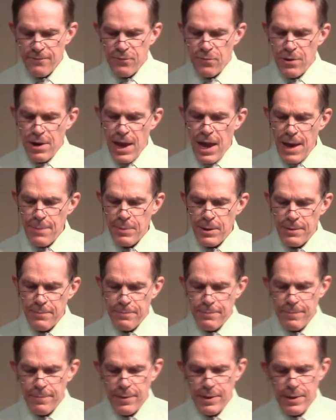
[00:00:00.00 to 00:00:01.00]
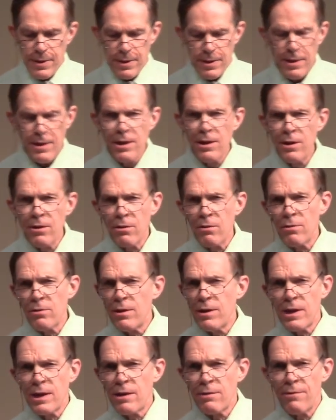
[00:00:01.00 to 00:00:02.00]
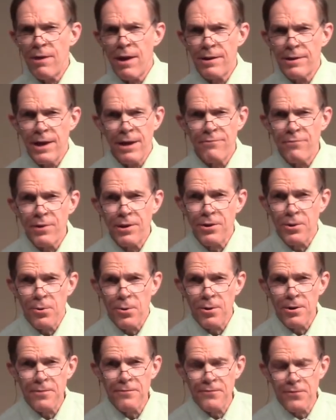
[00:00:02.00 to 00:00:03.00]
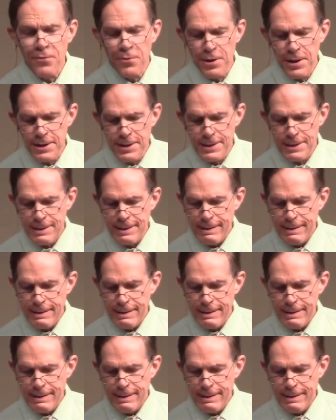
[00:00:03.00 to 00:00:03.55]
for happen? Eager looking around every corner for it?